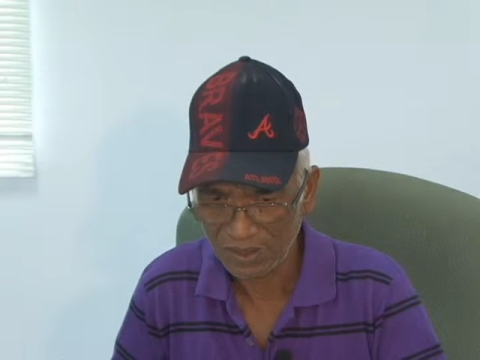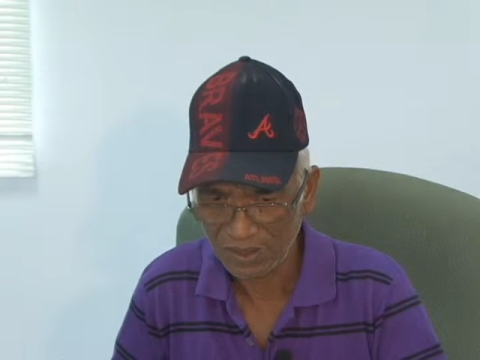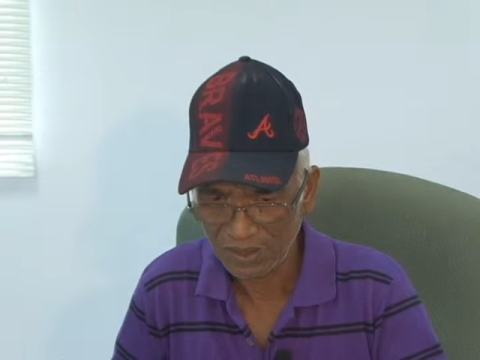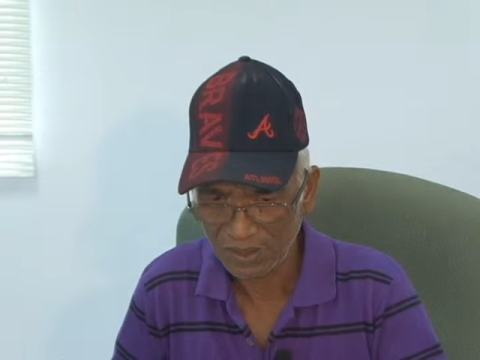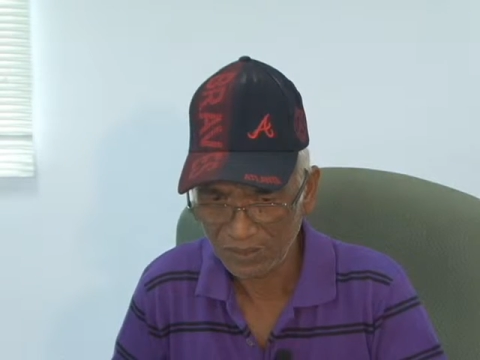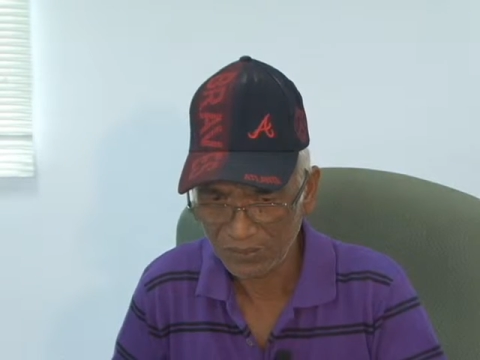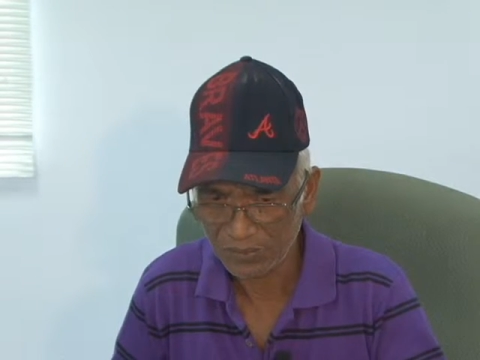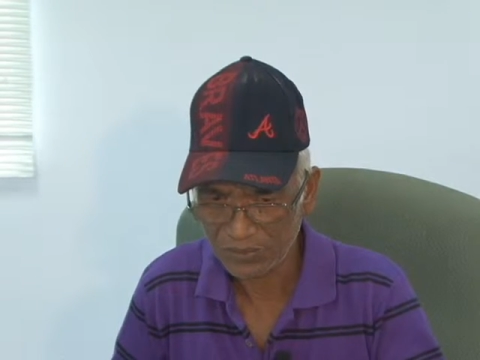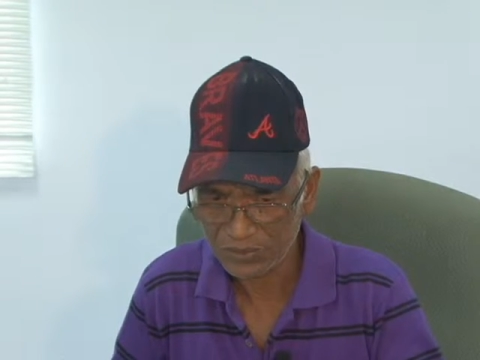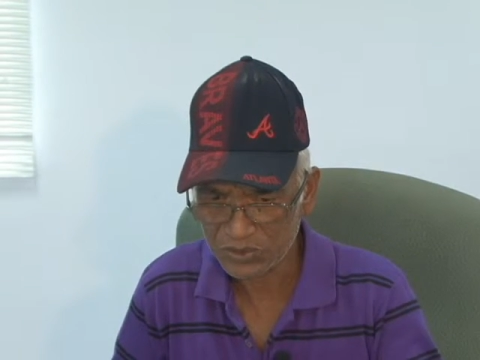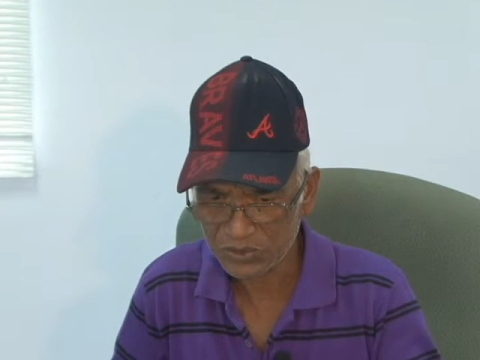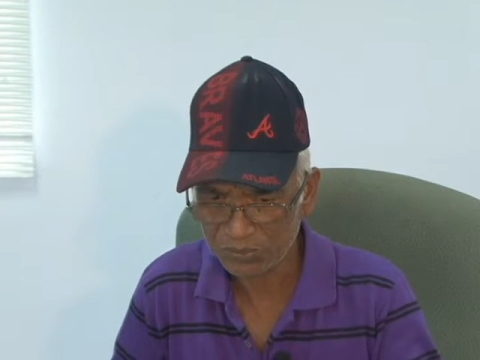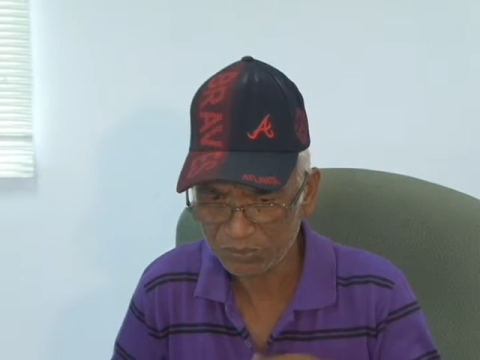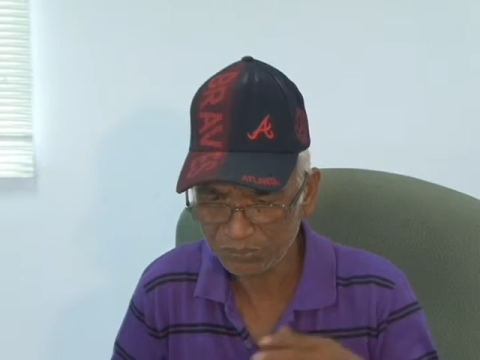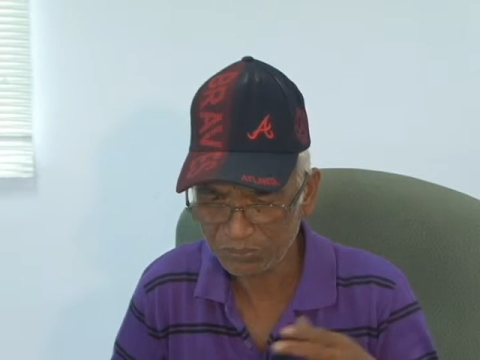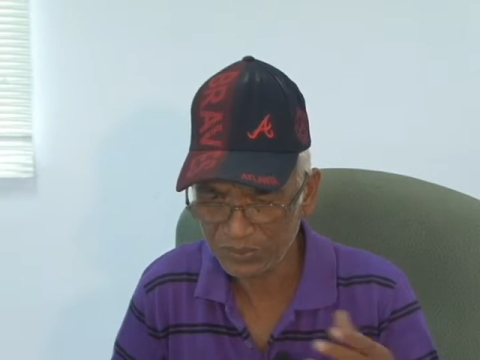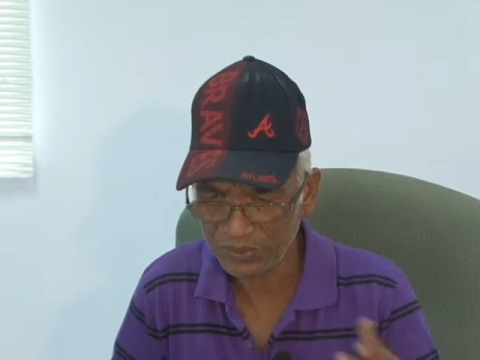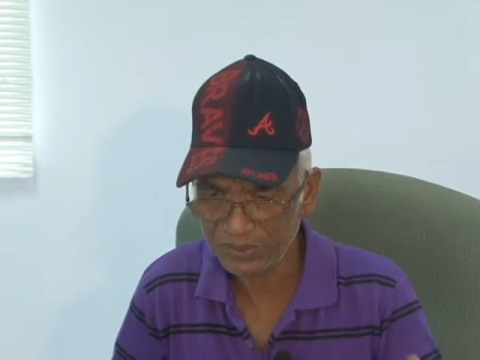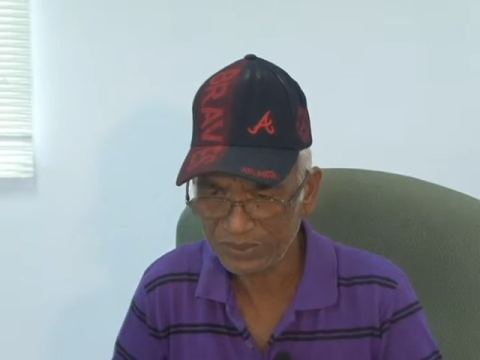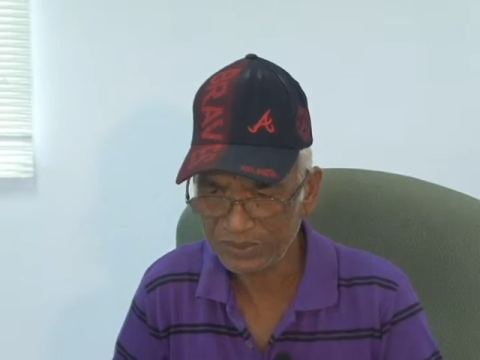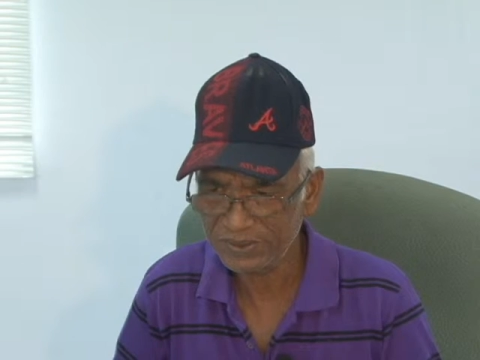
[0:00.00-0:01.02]
I was
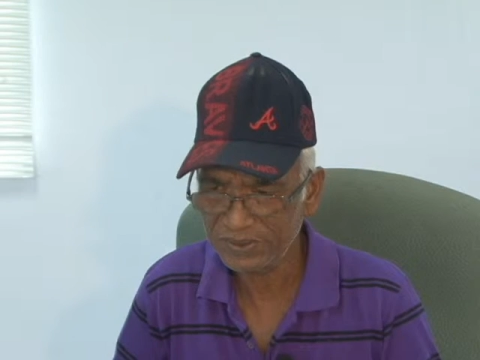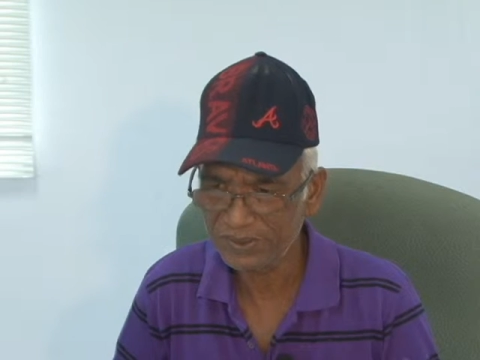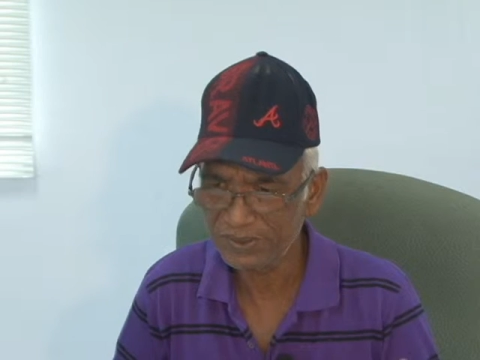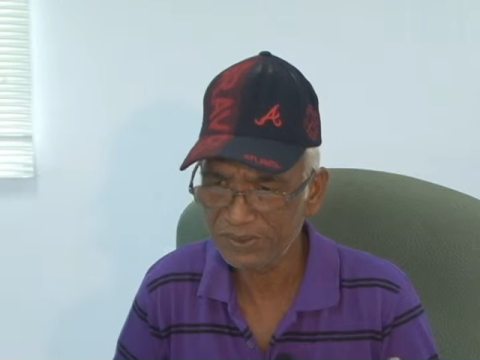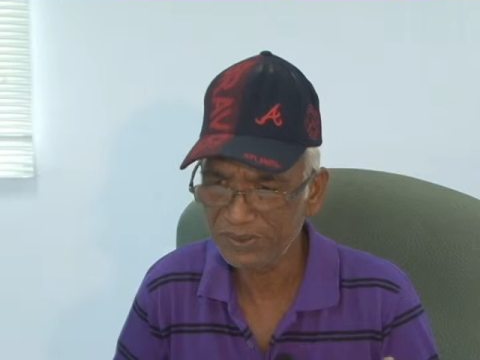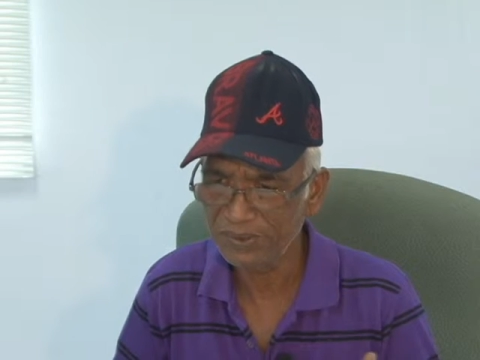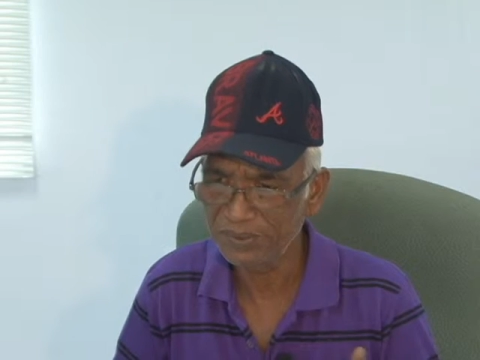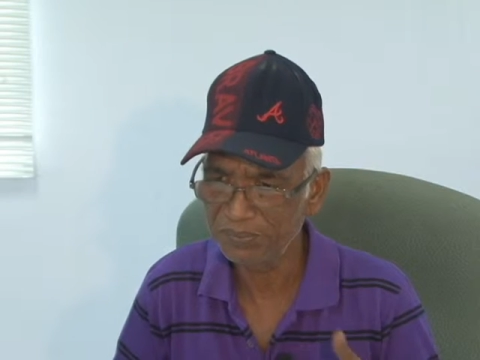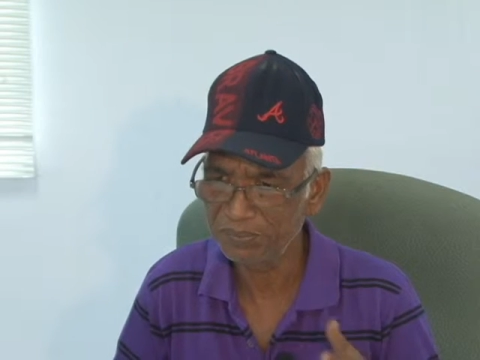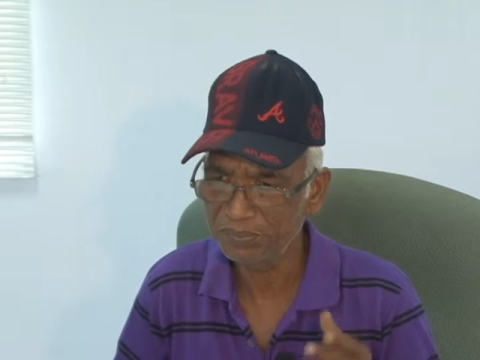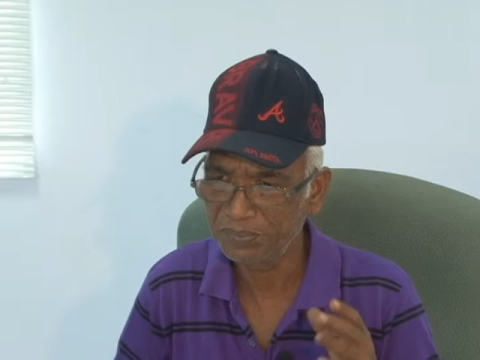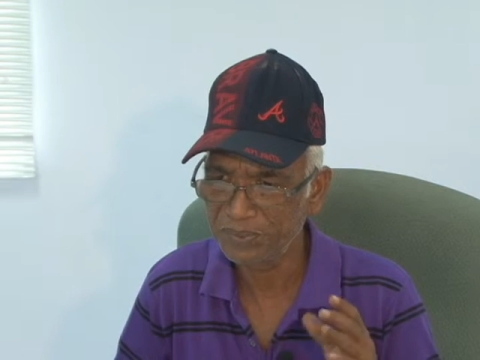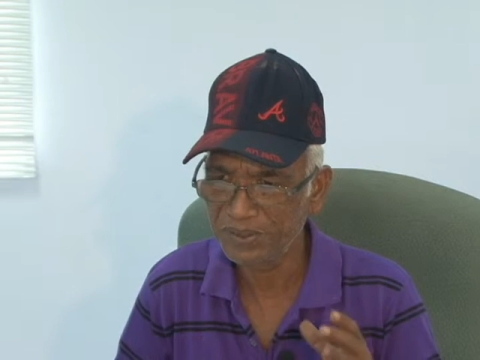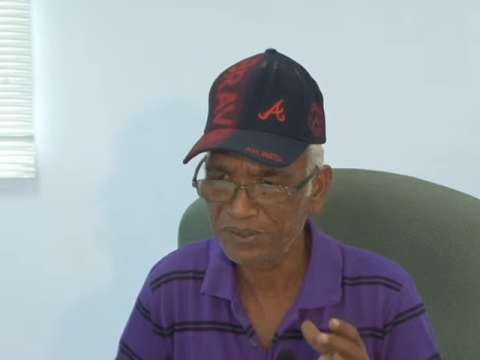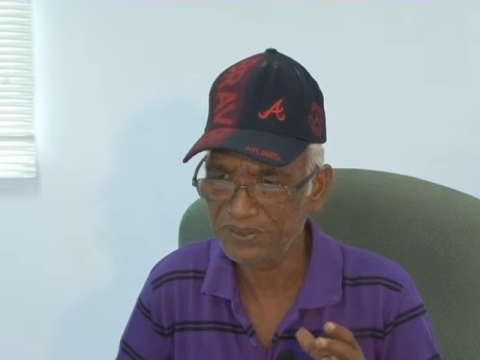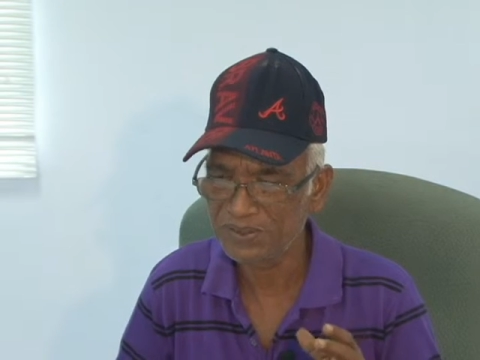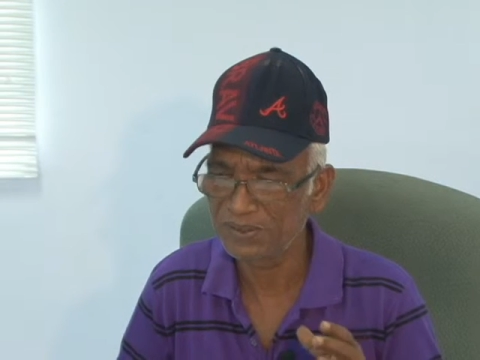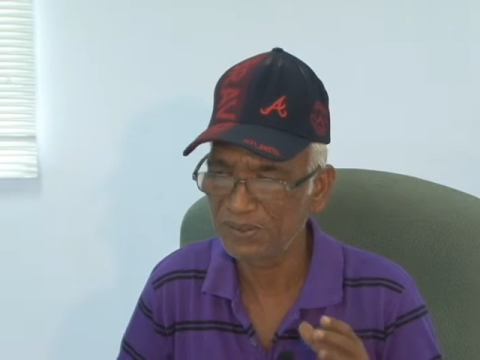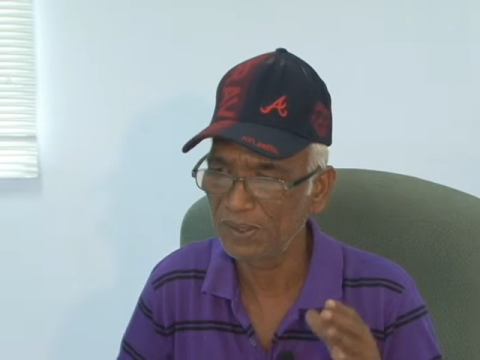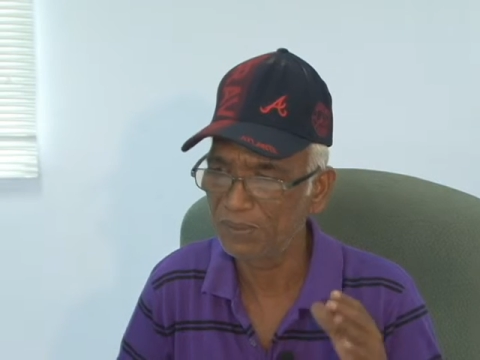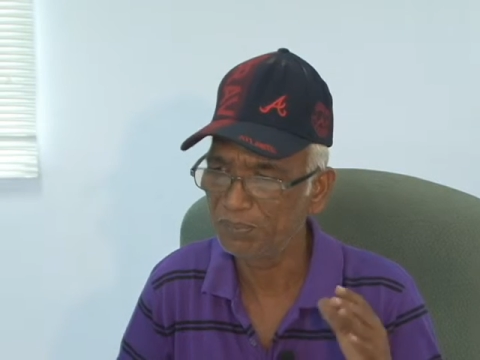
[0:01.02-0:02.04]
pulled in a
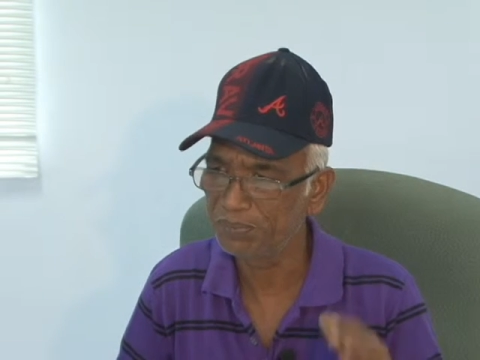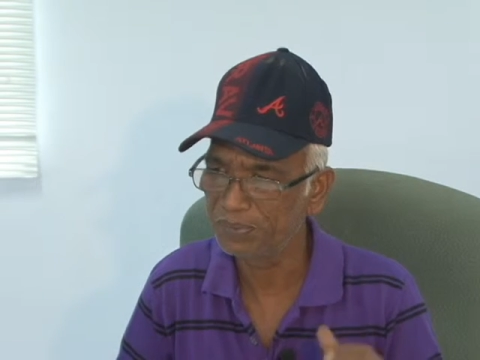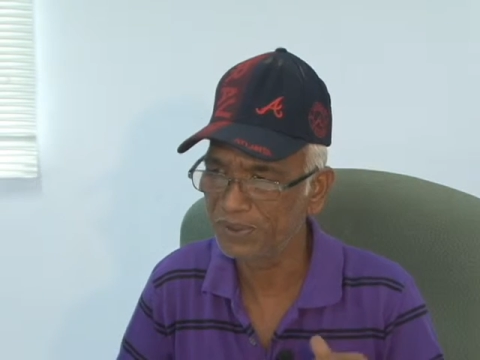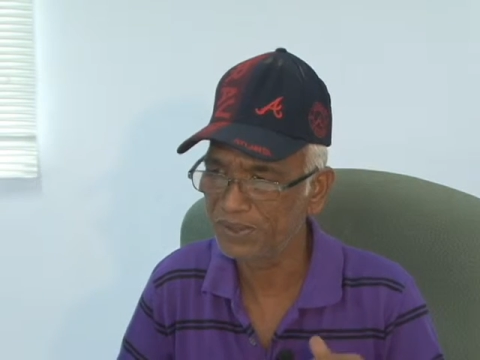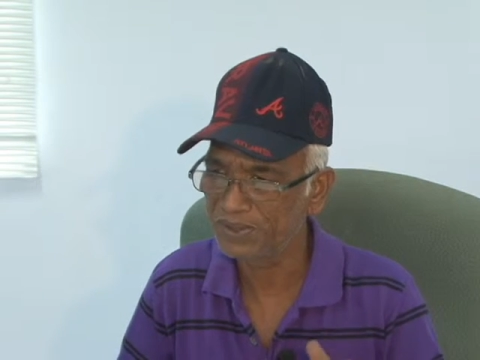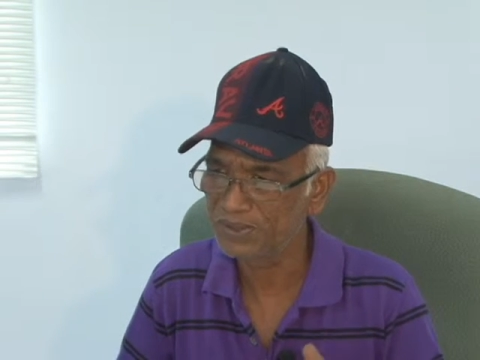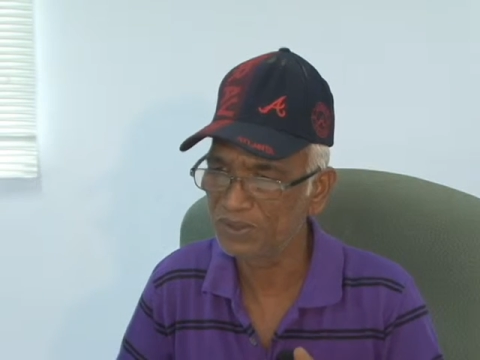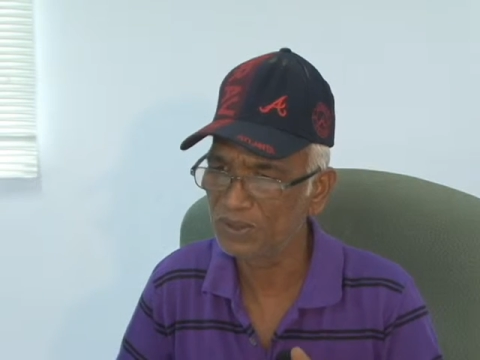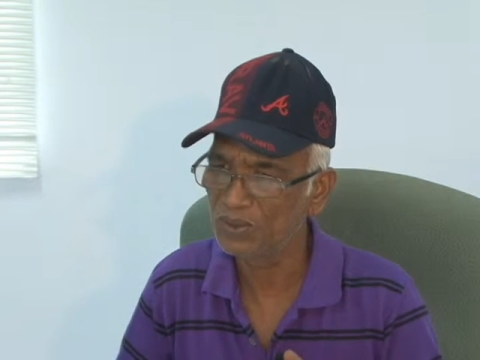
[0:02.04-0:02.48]
place